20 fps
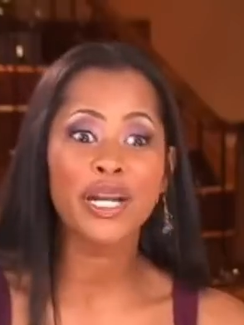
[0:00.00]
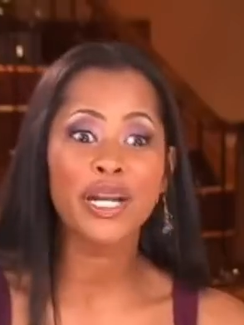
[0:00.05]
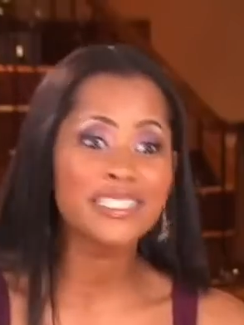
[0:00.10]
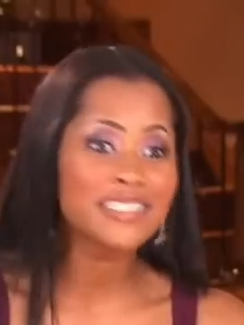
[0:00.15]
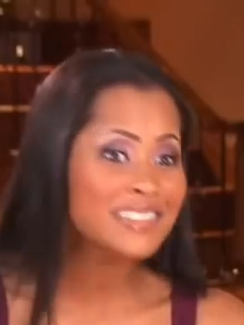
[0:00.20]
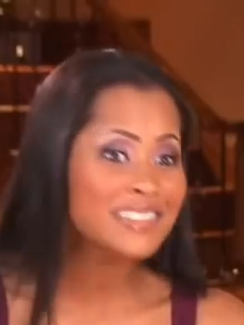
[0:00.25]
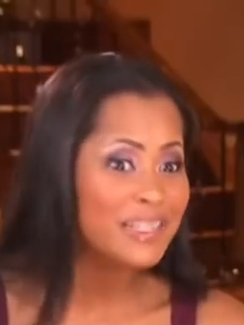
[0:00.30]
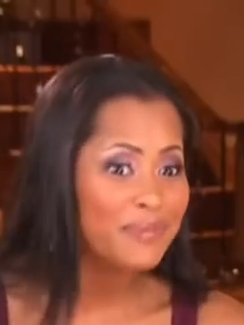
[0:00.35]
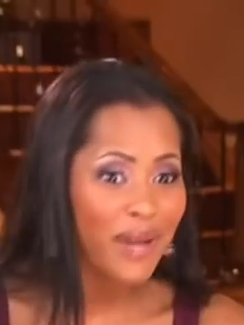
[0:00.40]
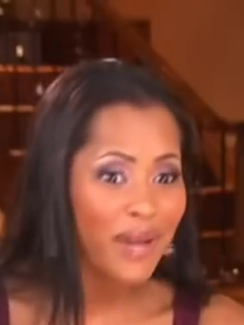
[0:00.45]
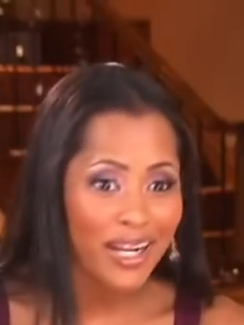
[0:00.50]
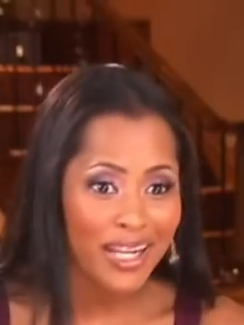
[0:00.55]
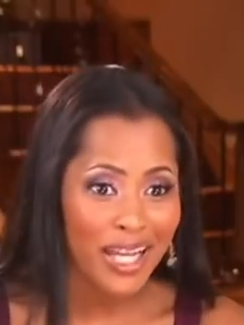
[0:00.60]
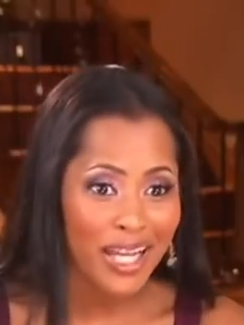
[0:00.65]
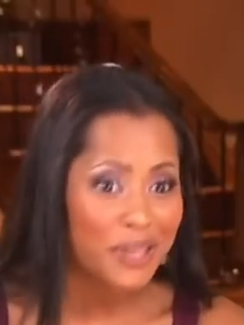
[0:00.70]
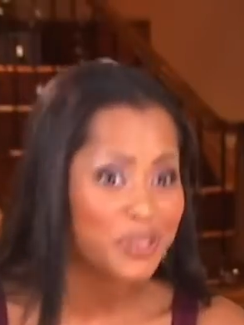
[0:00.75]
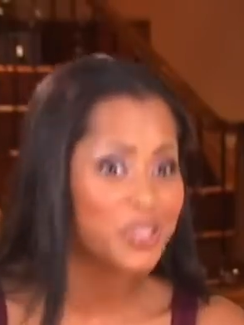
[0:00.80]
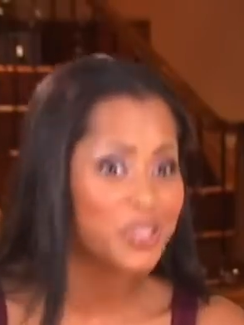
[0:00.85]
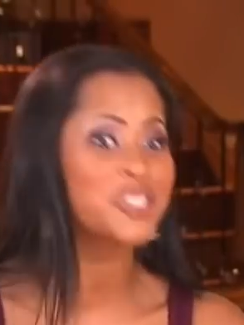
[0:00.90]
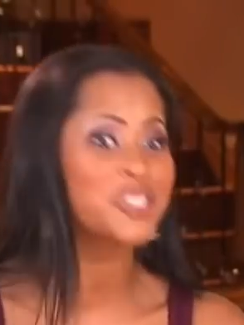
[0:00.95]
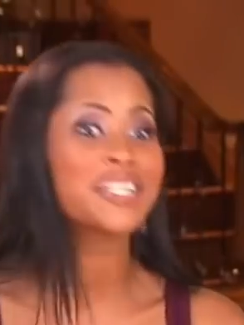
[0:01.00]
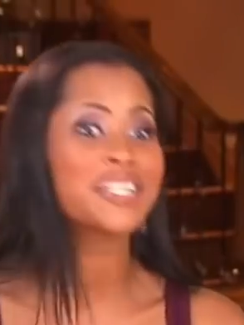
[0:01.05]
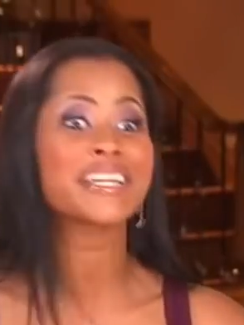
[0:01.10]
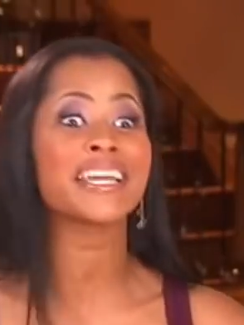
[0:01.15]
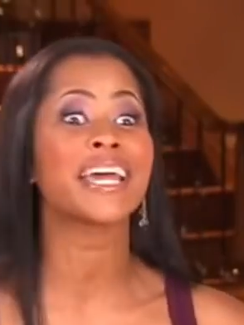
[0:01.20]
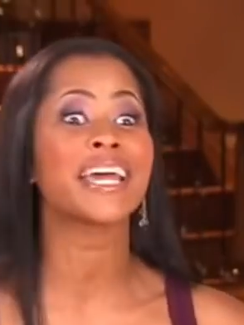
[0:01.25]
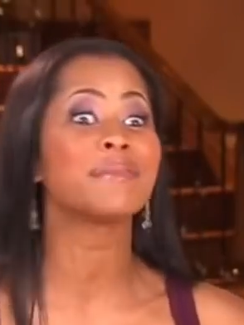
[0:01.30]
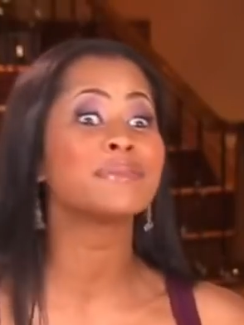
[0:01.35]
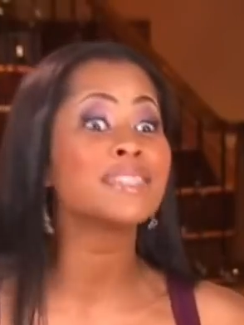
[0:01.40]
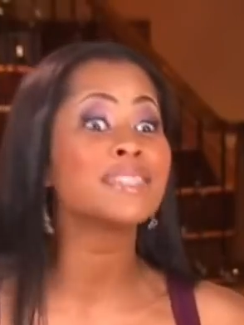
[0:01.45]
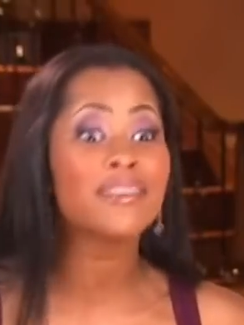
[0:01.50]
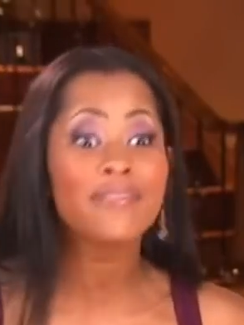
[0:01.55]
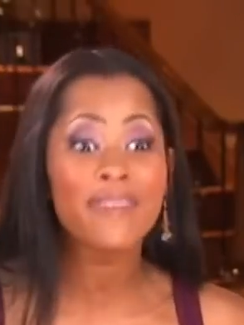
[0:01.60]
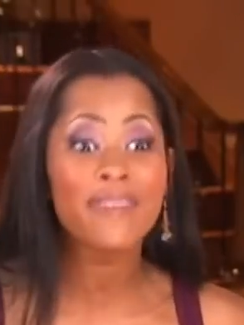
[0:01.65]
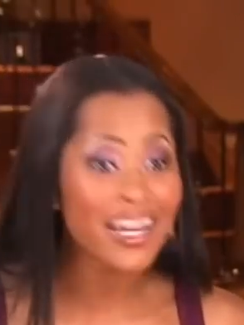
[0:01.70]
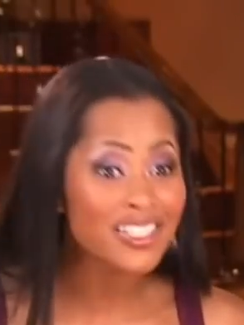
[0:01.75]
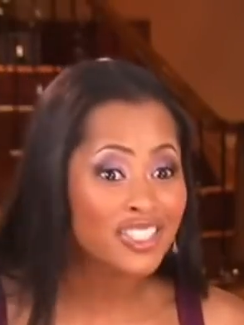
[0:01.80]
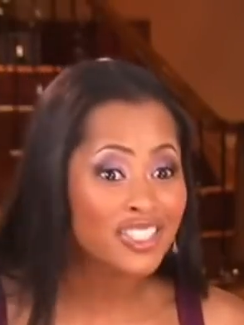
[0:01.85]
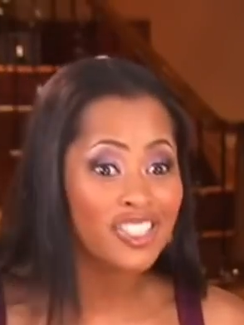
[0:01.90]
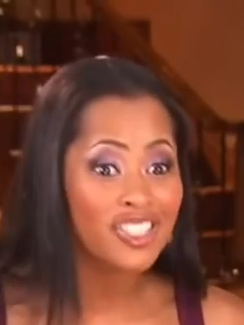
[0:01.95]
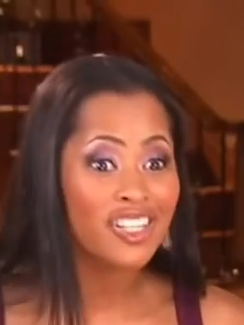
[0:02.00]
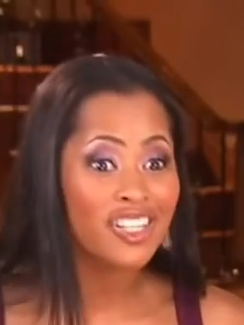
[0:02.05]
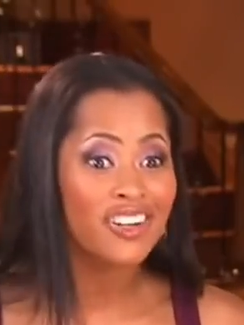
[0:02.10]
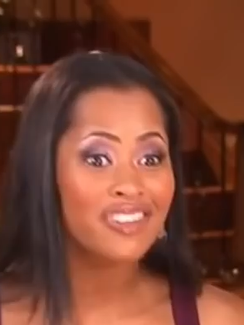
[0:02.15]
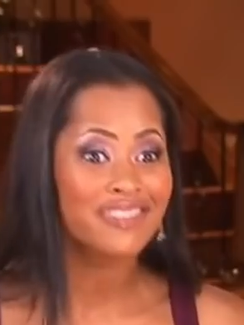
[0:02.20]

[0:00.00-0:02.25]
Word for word: to see my clothes, you should have came to the fashion show.